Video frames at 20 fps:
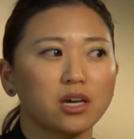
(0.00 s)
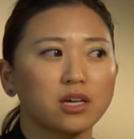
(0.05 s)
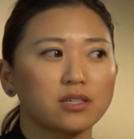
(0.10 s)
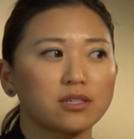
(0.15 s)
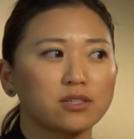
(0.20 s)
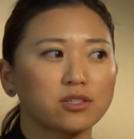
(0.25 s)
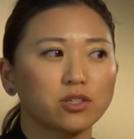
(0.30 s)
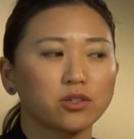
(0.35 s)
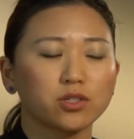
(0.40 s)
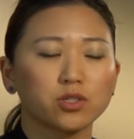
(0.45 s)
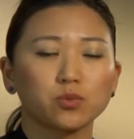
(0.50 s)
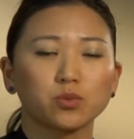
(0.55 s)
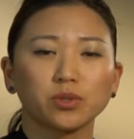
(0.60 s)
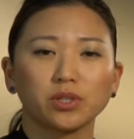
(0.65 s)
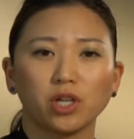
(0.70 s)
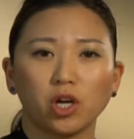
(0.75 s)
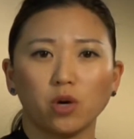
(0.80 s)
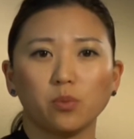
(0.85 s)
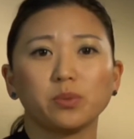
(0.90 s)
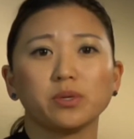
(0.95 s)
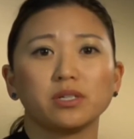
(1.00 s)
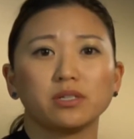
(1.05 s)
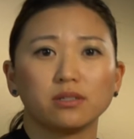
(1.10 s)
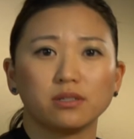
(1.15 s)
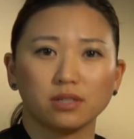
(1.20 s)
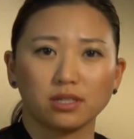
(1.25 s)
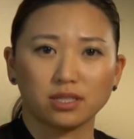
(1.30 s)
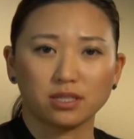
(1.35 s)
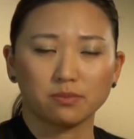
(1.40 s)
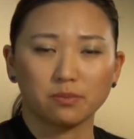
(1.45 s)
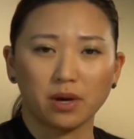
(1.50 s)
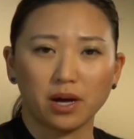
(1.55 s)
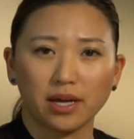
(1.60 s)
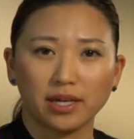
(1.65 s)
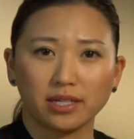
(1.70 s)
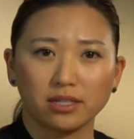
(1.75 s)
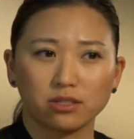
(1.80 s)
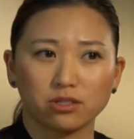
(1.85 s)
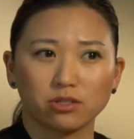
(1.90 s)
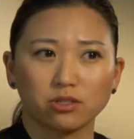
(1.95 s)
Cisco has really opened its
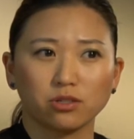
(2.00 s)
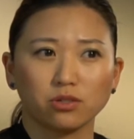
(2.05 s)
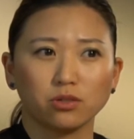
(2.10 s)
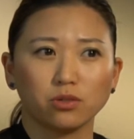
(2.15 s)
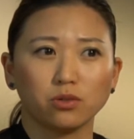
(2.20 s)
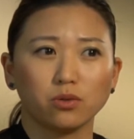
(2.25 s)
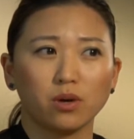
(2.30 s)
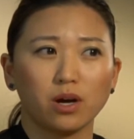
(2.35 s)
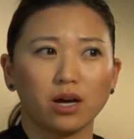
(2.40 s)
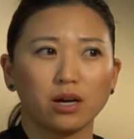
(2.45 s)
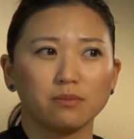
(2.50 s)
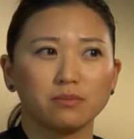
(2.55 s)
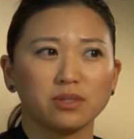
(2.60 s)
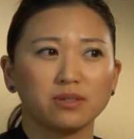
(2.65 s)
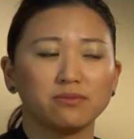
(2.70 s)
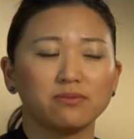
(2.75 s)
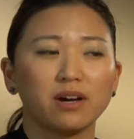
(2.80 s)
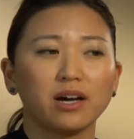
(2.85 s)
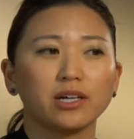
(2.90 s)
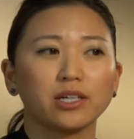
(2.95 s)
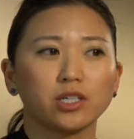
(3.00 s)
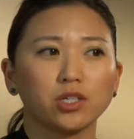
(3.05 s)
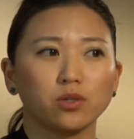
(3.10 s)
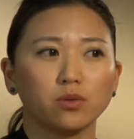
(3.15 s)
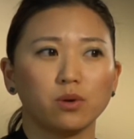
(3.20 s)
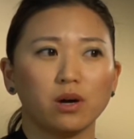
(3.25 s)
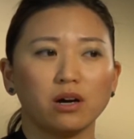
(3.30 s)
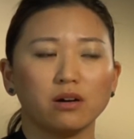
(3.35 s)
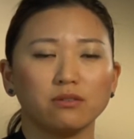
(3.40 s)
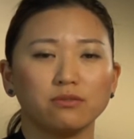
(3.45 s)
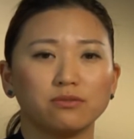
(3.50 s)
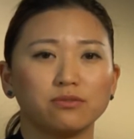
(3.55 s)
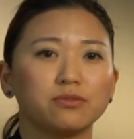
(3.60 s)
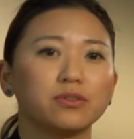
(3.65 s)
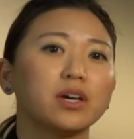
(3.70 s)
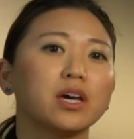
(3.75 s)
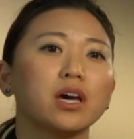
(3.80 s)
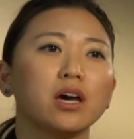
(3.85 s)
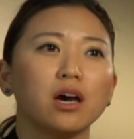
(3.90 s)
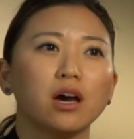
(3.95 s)
mind to the value of
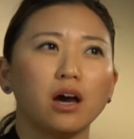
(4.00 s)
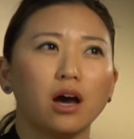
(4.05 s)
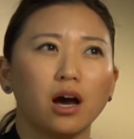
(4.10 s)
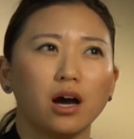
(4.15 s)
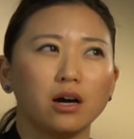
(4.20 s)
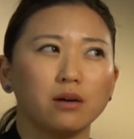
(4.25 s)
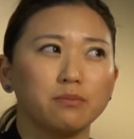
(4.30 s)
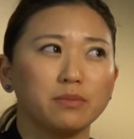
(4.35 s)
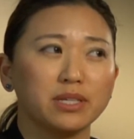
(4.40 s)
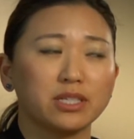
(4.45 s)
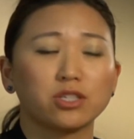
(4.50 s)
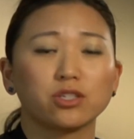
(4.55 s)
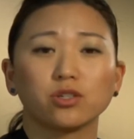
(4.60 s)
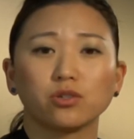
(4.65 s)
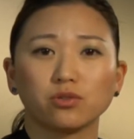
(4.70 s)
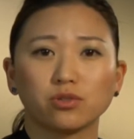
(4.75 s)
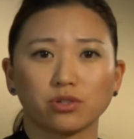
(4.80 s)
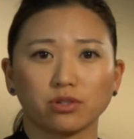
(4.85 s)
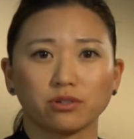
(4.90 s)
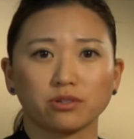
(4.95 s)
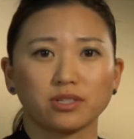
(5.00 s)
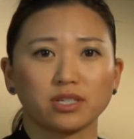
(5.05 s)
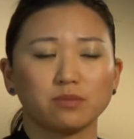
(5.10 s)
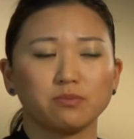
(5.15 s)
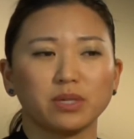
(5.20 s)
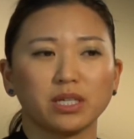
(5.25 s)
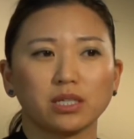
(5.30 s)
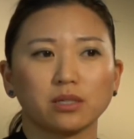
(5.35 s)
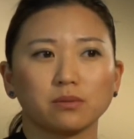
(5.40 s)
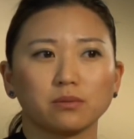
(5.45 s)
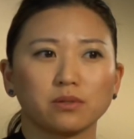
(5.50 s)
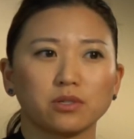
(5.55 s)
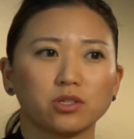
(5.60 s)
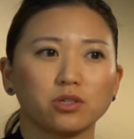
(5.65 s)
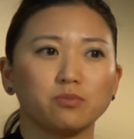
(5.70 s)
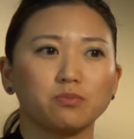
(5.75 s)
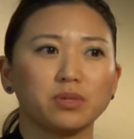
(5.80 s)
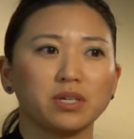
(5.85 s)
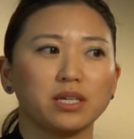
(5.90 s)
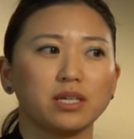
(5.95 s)
its users and being able
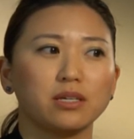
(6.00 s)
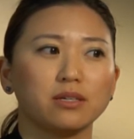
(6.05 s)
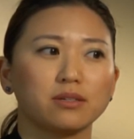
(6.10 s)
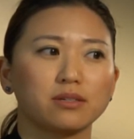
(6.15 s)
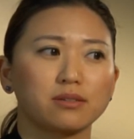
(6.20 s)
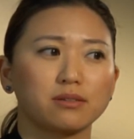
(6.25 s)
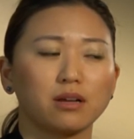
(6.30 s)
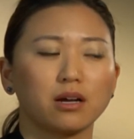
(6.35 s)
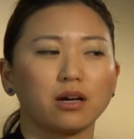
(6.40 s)
to be